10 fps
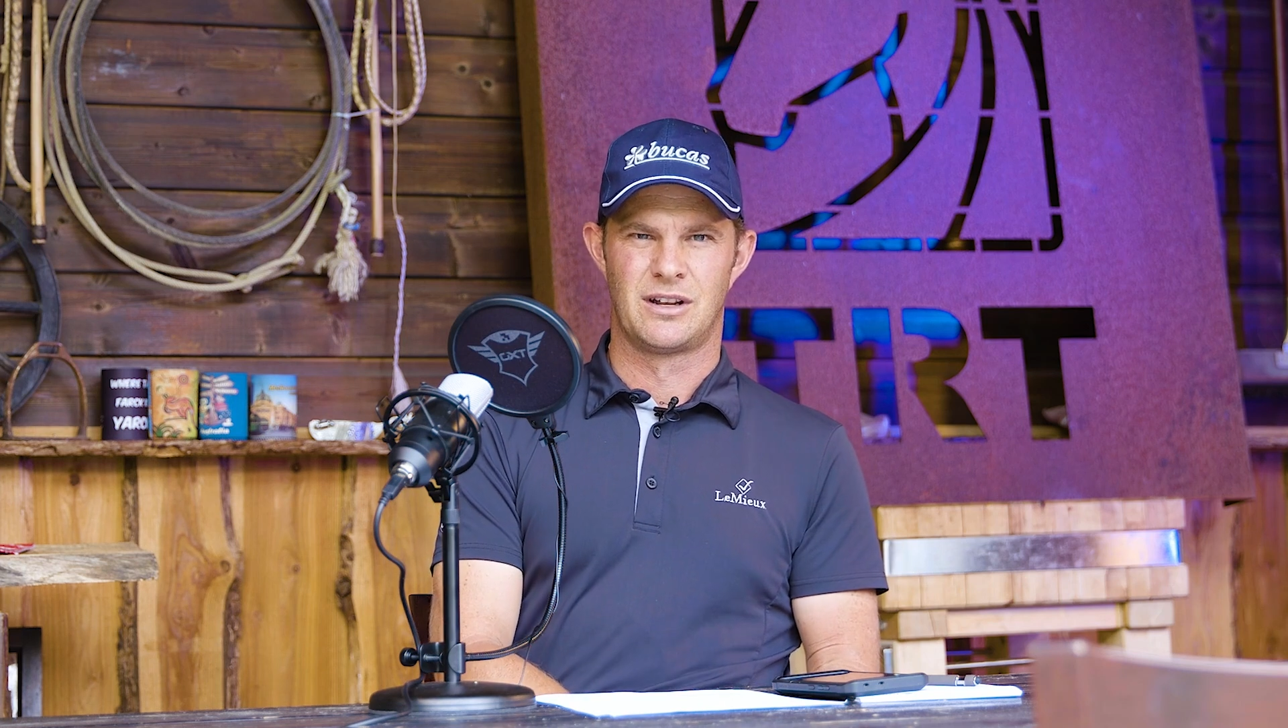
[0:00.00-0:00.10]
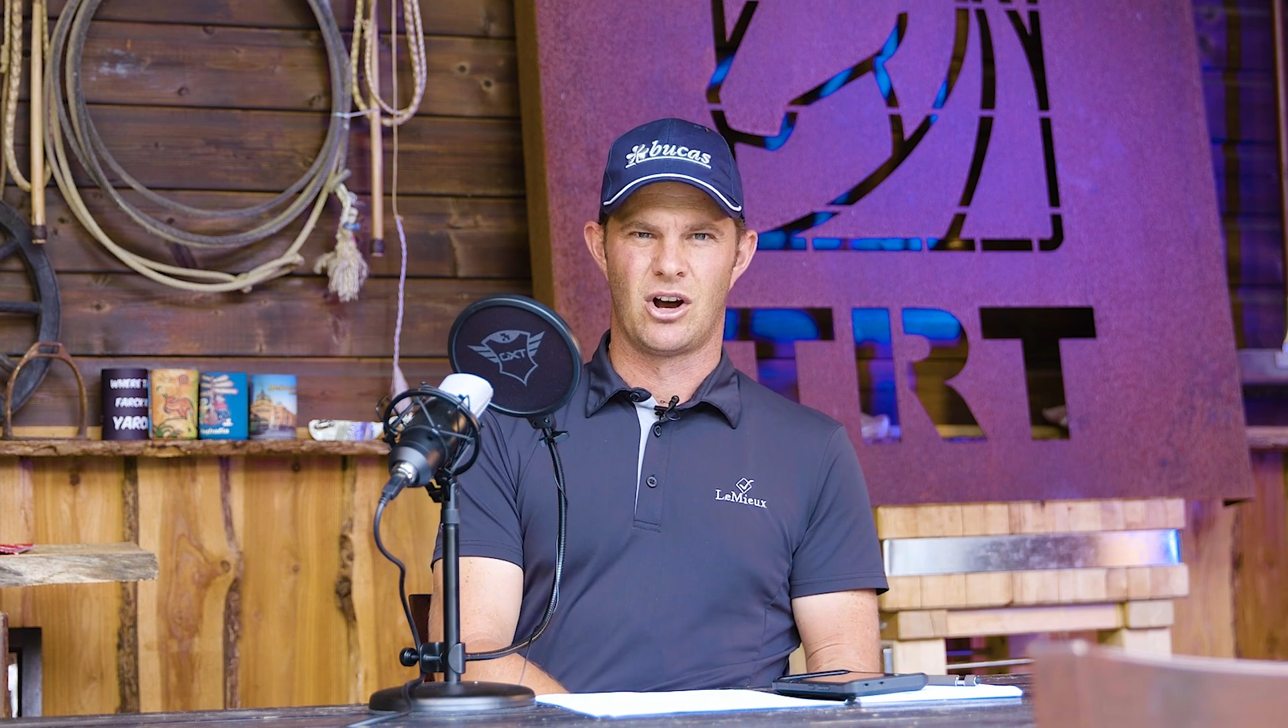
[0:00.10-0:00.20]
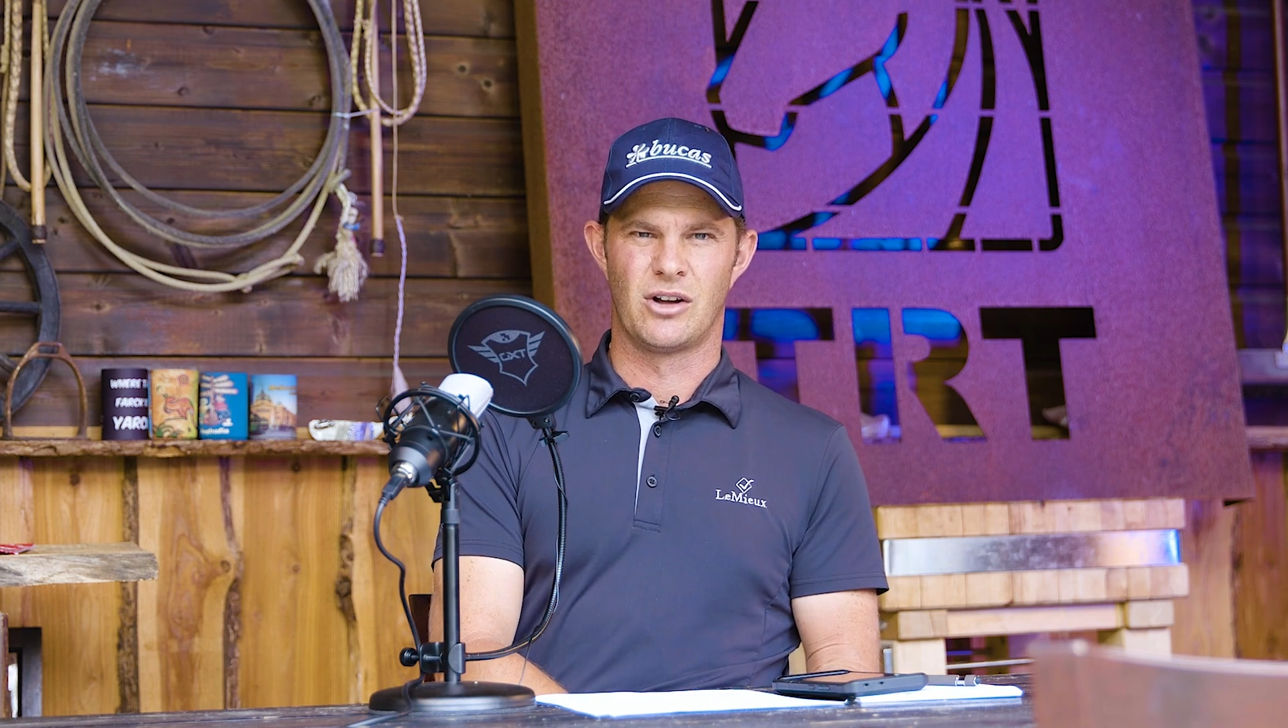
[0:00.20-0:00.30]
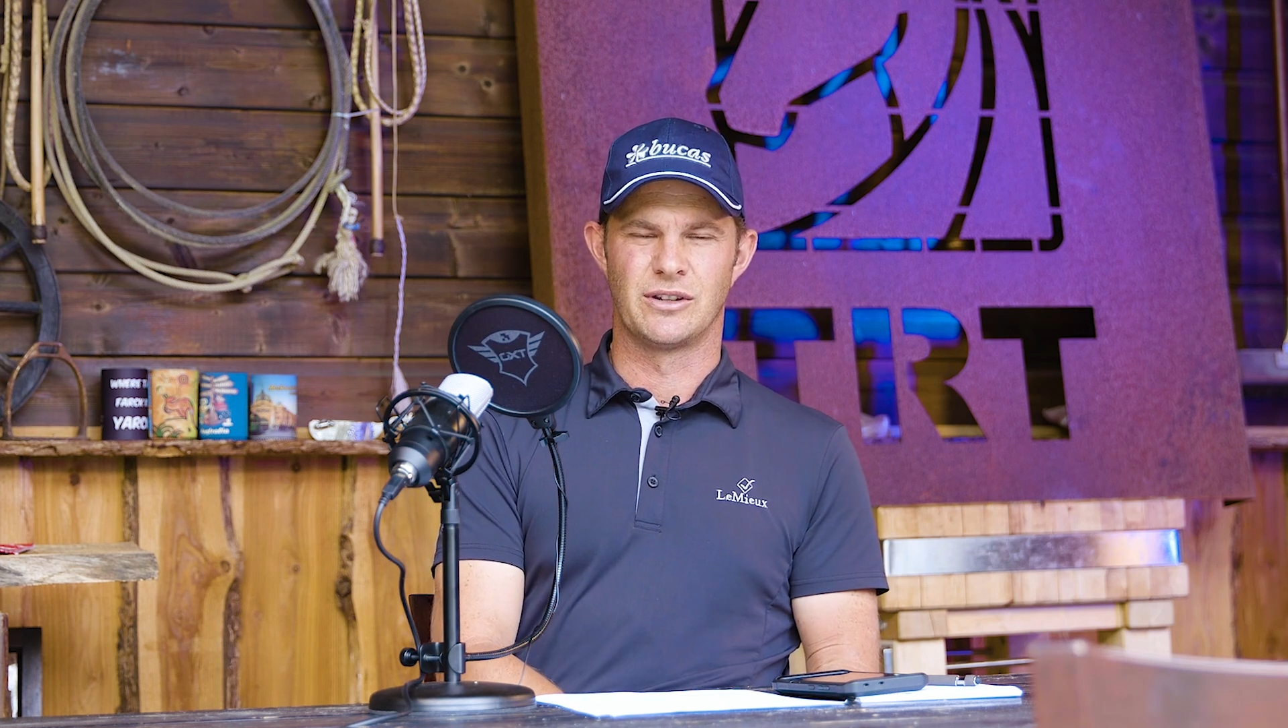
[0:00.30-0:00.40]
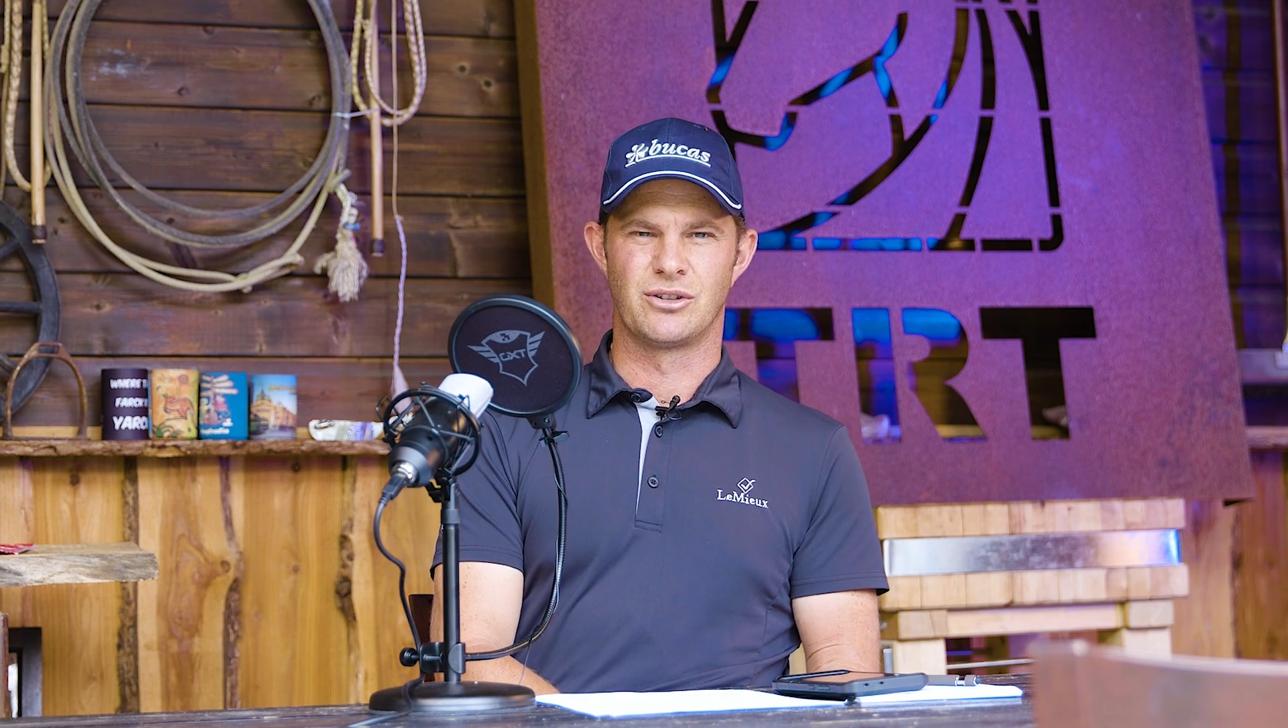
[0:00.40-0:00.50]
on the